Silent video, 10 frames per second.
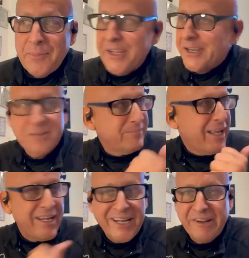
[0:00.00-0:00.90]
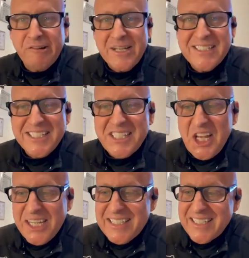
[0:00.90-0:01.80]
year. 80 degrees and
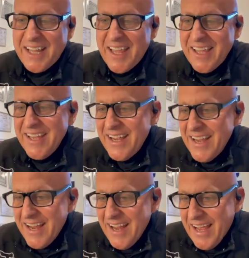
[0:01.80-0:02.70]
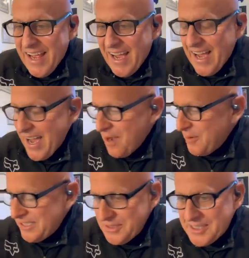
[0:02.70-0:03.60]
sunny today.
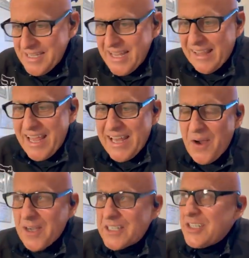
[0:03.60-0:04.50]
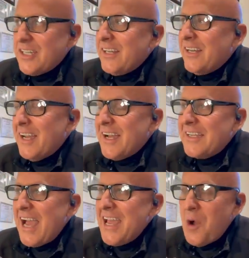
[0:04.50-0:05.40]
Went to state land auction.
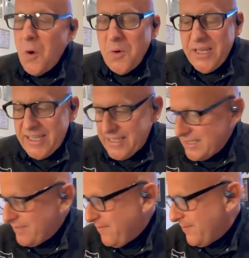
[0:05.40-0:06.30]
Coyotes,